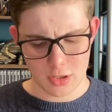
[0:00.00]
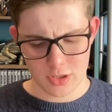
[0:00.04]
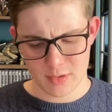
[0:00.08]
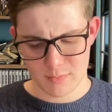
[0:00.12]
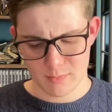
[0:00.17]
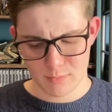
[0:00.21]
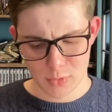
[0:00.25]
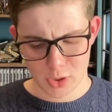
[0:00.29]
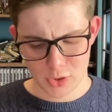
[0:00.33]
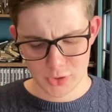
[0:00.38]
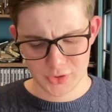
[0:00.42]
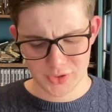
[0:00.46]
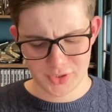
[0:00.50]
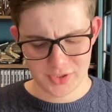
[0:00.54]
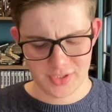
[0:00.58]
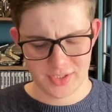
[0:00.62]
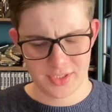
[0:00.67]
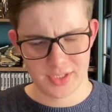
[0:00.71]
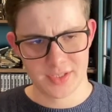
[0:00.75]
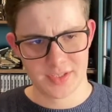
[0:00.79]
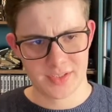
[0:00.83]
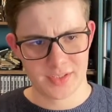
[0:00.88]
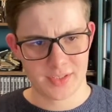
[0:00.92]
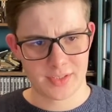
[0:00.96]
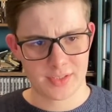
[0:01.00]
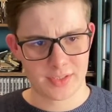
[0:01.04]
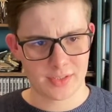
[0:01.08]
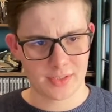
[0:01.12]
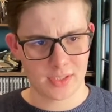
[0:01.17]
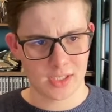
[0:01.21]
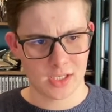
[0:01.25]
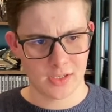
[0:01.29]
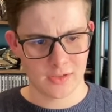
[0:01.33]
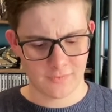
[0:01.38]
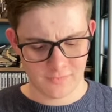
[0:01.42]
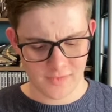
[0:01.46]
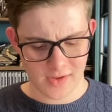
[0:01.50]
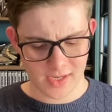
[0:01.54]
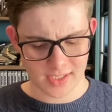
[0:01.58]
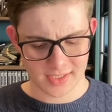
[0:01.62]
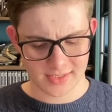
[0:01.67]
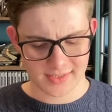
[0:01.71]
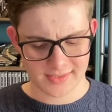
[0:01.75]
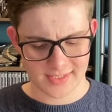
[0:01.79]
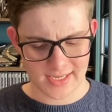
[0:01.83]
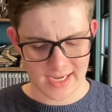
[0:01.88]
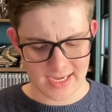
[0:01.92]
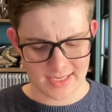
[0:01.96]
the Monsters uh, figure
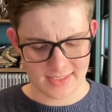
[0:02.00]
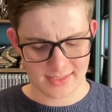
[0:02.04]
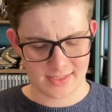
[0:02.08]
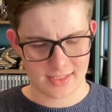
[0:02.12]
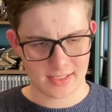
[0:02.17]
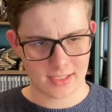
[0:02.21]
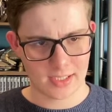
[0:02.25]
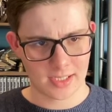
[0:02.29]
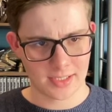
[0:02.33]
set.